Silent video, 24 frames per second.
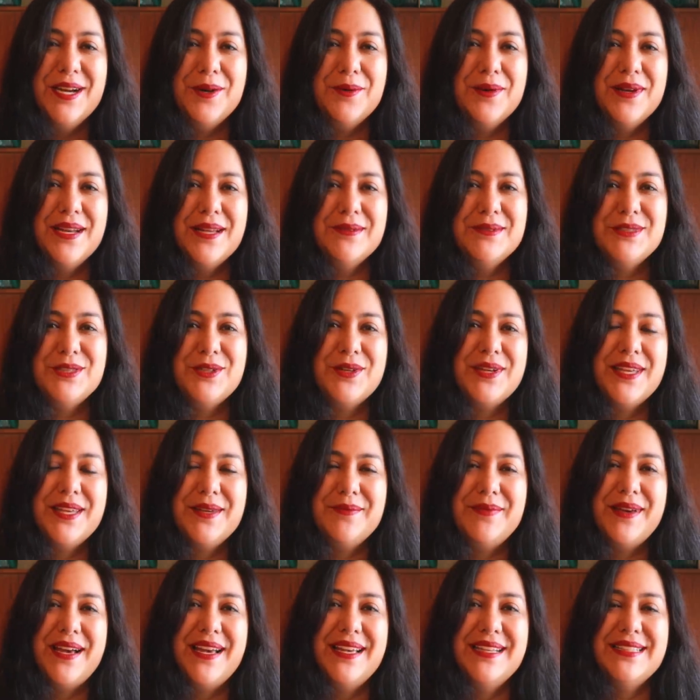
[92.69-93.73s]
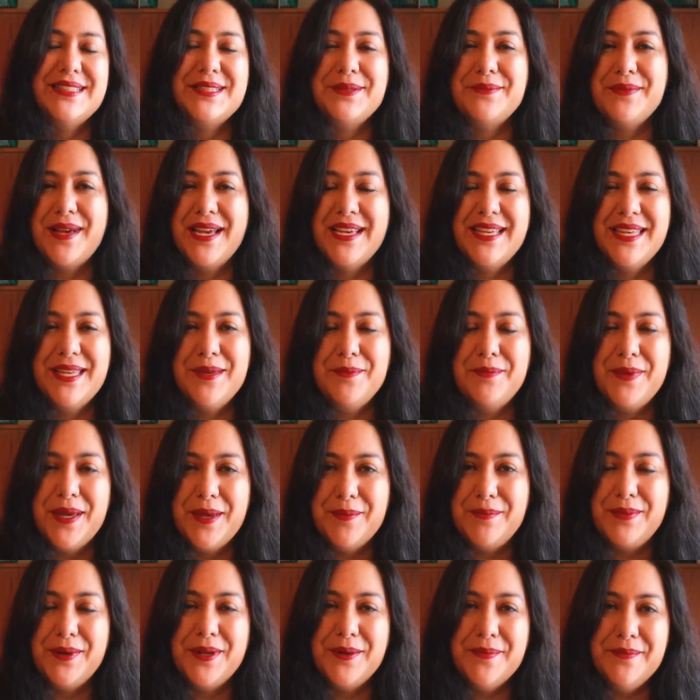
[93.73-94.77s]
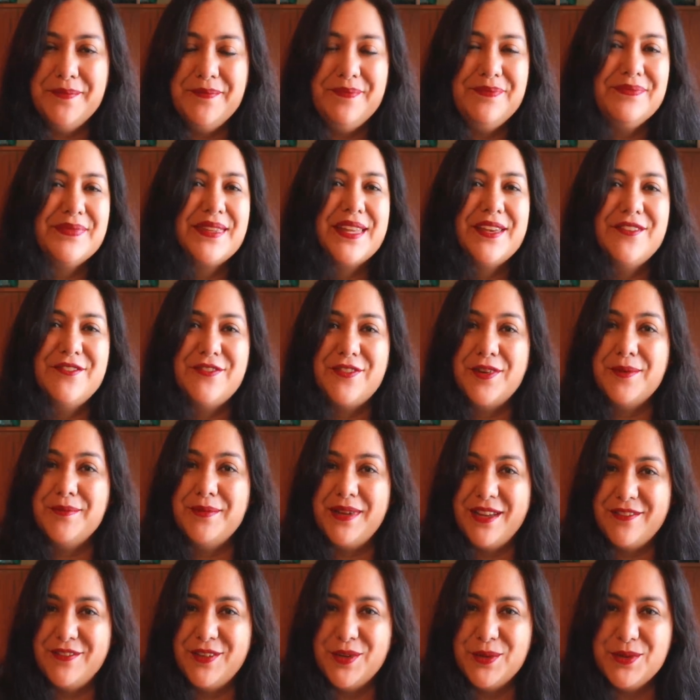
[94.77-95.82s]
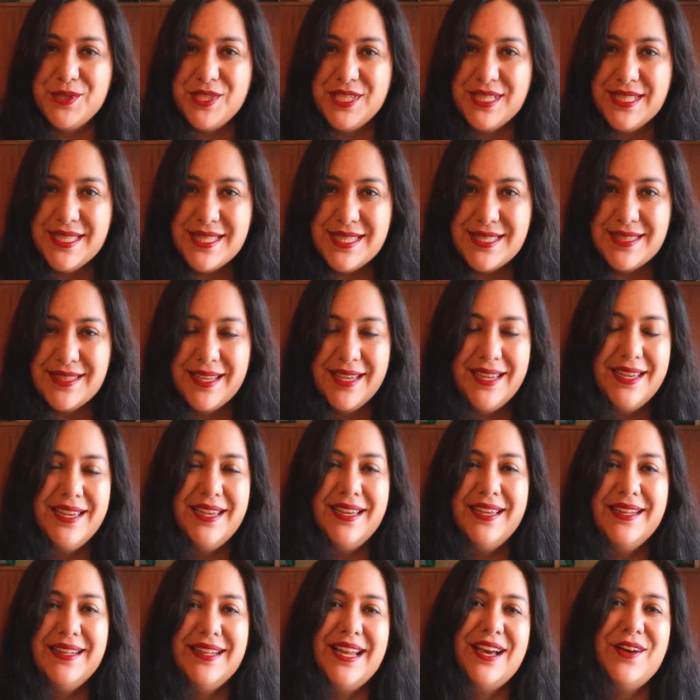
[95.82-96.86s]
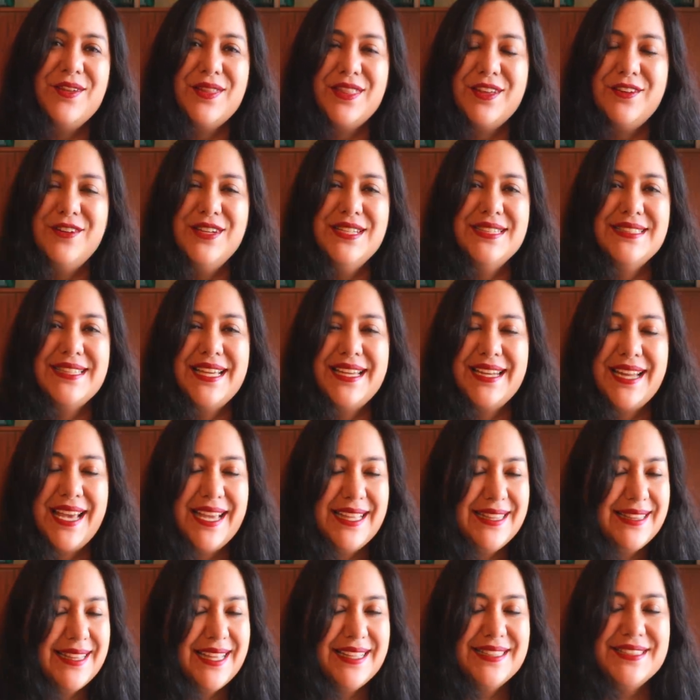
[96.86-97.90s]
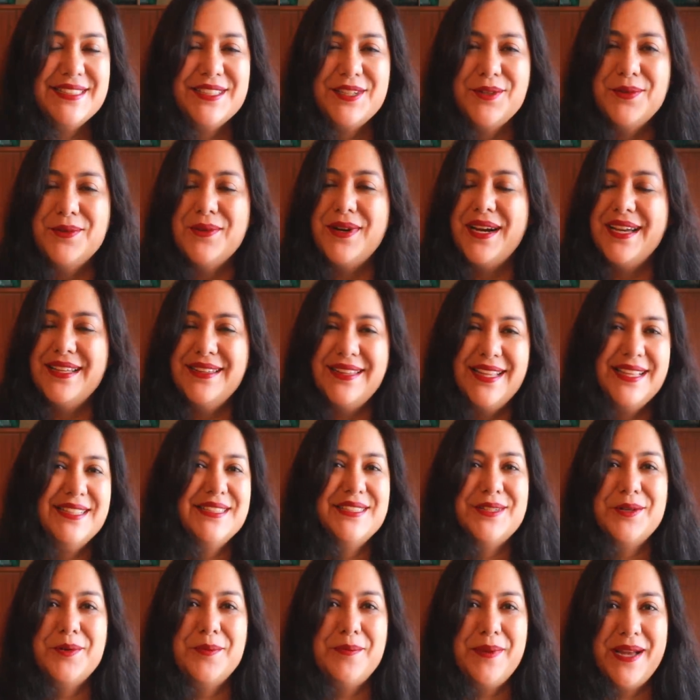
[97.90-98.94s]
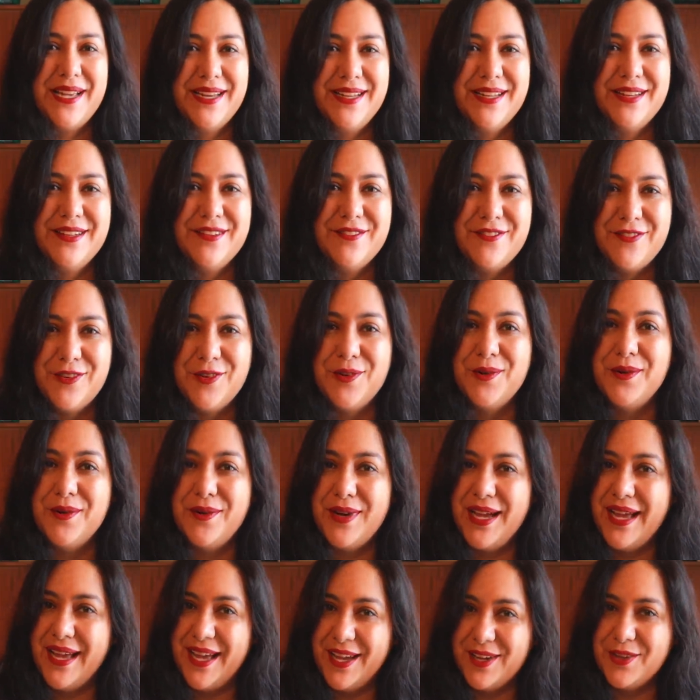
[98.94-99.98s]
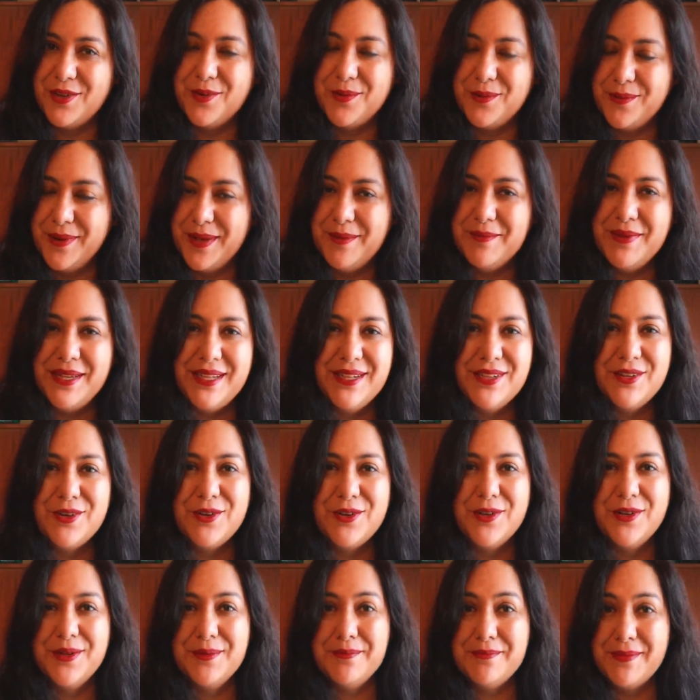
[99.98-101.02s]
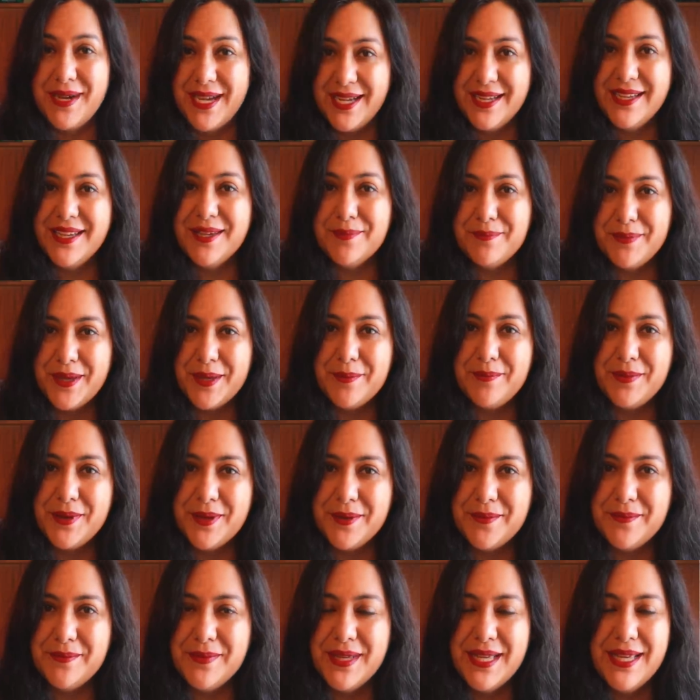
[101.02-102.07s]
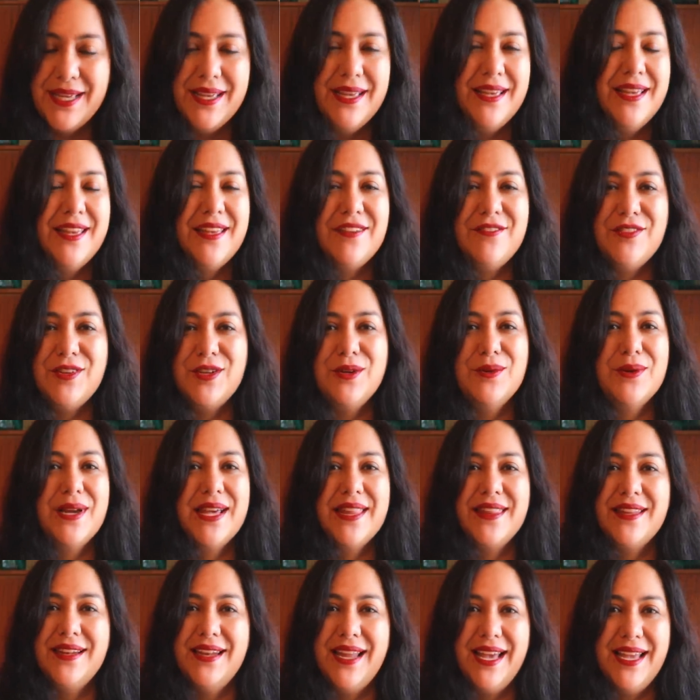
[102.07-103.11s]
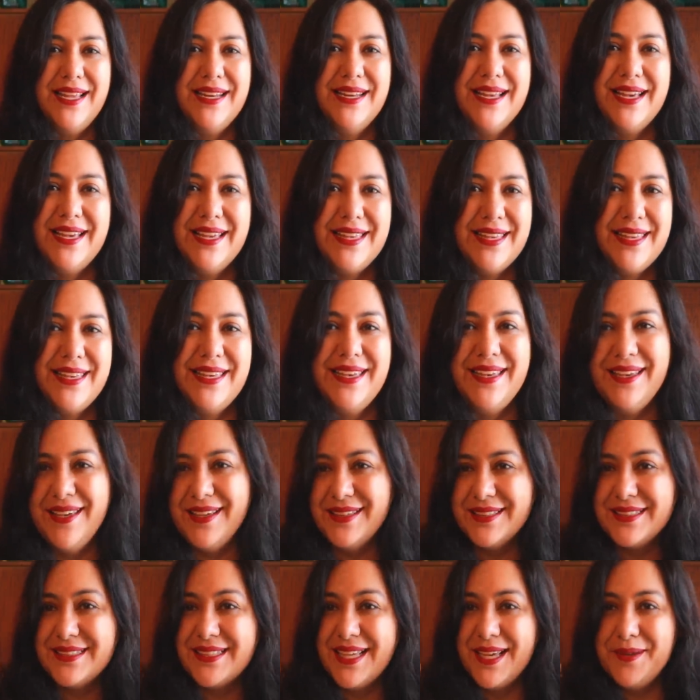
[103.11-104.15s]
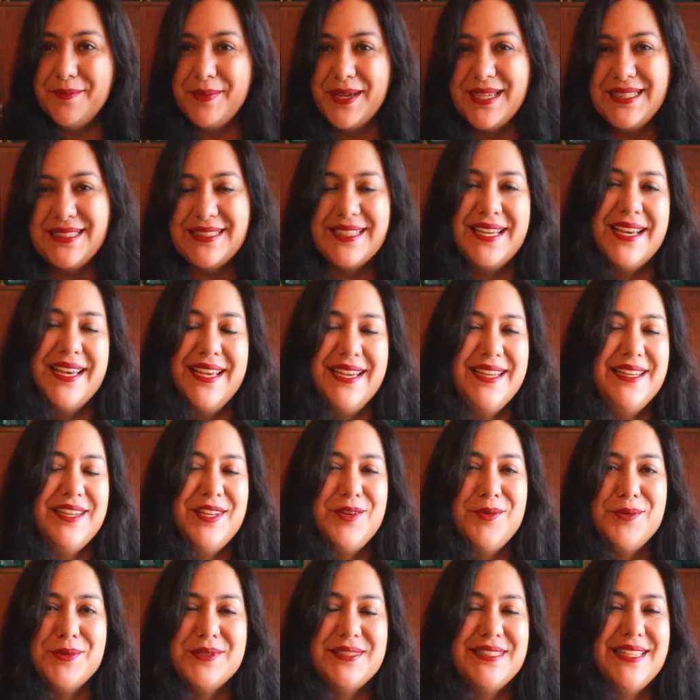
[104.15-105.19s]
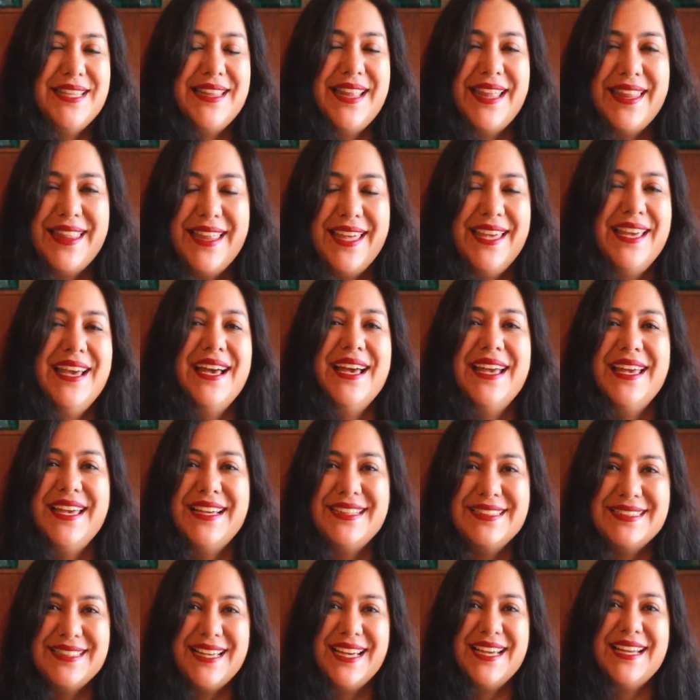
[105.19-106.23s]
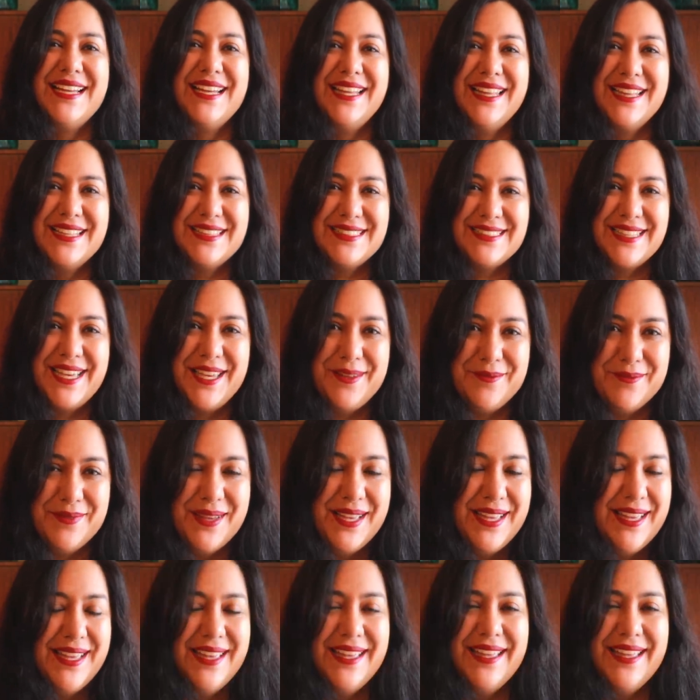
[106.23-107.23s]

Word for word: What I'm talking about is Maggie Peplum from Love Notions. Now, there is an identical, identical pattern for adult women called Margot Peplum. If you look at the line out here, side by side, you will see that they are exactly the same.